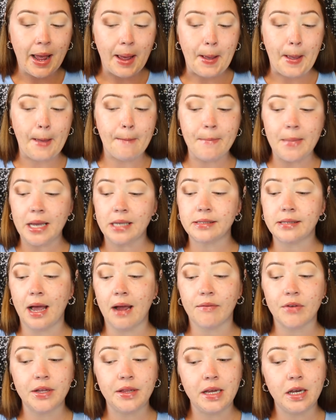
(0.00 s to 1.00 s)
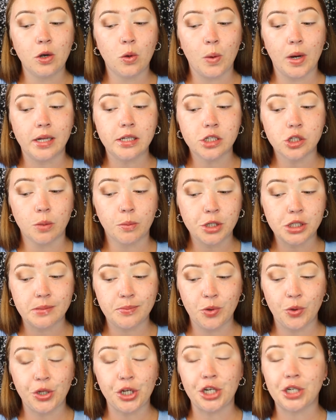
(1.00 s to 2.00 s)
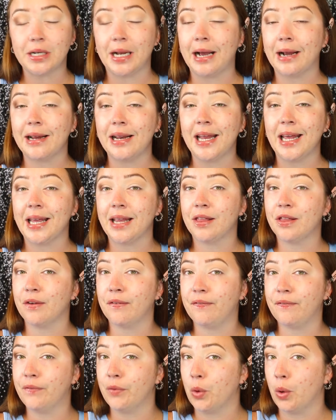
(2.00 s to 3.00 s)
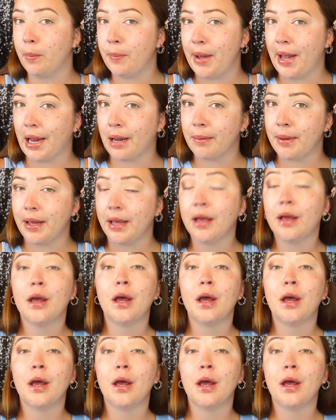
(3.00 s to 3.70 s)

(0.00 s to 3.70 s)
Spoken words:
It makes everything go on so much smoother. You're not going to get the full pigment,